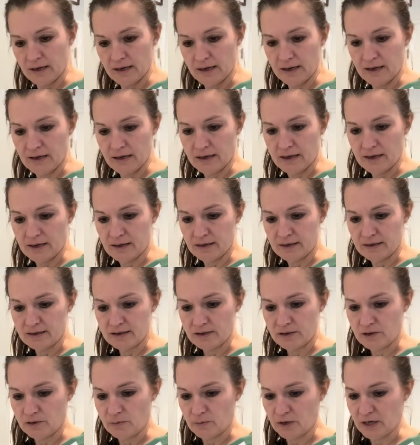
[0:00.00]
And
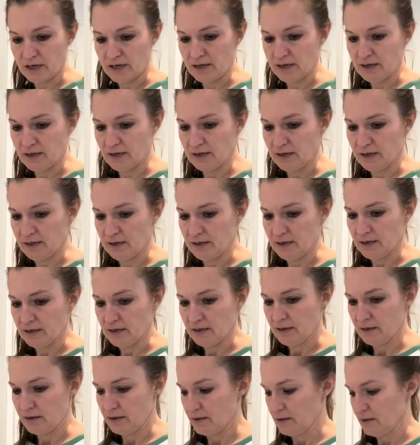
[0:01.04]
we're gonna need
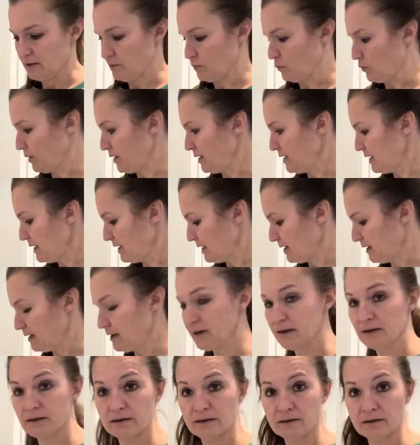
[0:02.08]
1 egg.
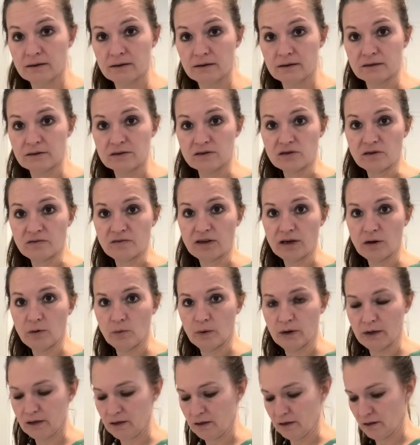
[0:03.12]
So I've got
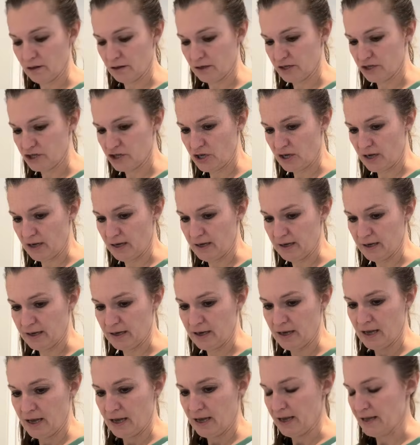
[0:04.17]
a large egg,
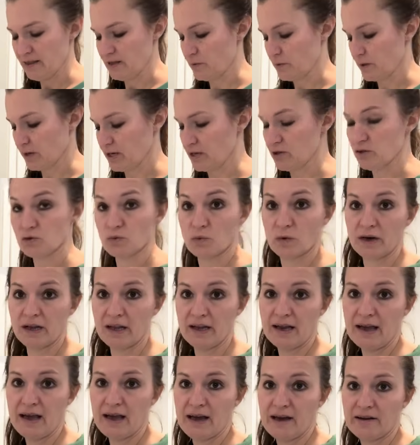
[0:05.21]
and then we're gonna use
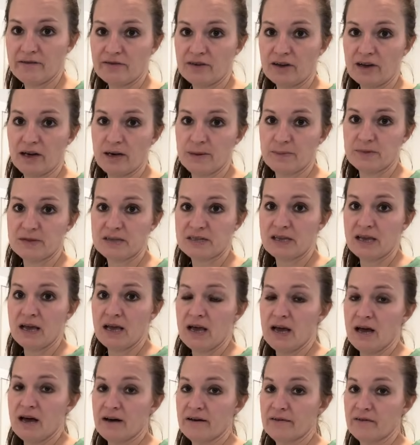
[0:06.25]
1.5 cups
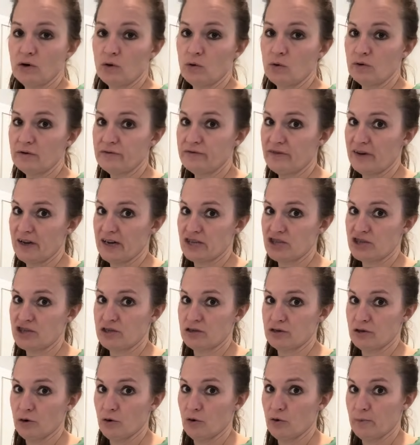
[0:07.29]
of
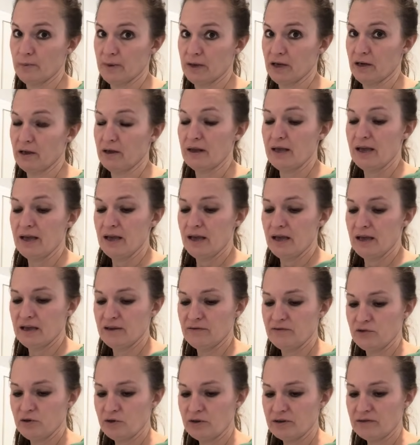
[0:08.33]
old-fashioned oatmeal.
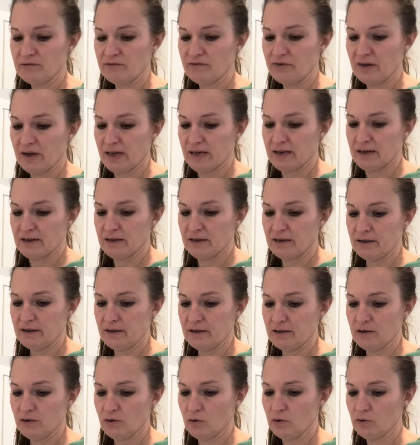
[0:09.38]
If you can find
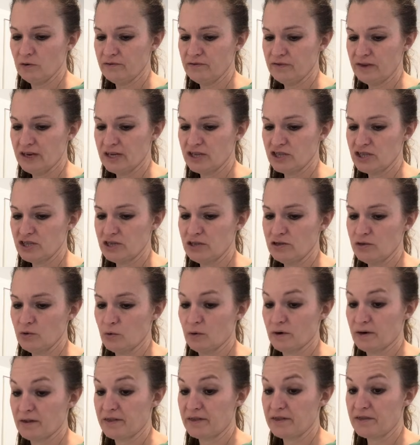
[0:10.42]
old-fashioned
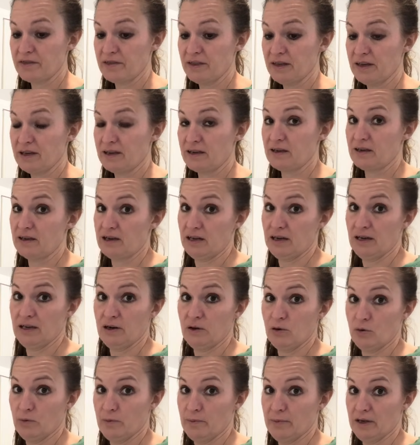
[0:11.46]
or thick cut
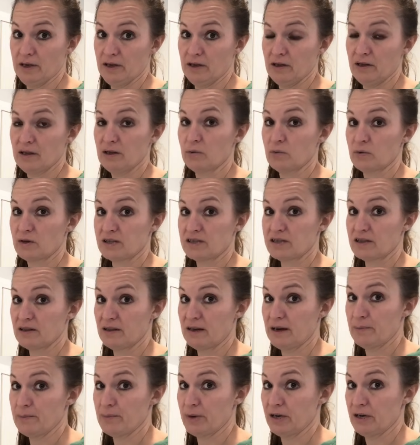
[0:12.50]
oatmeal, it works a
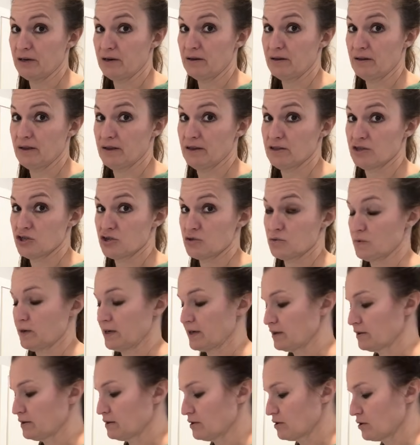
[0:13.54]
lot better than just
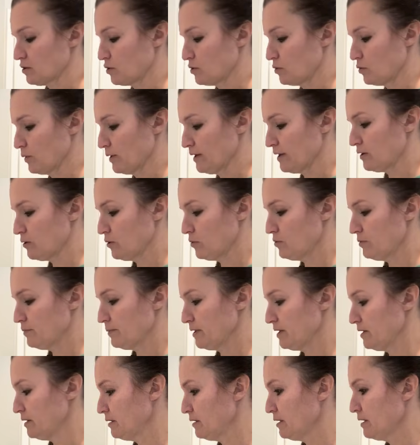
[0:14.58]
regular quick
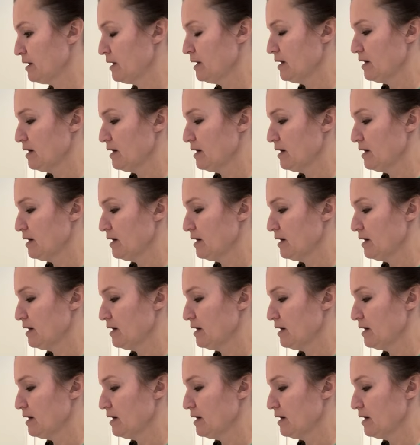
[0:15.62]
oatmeal,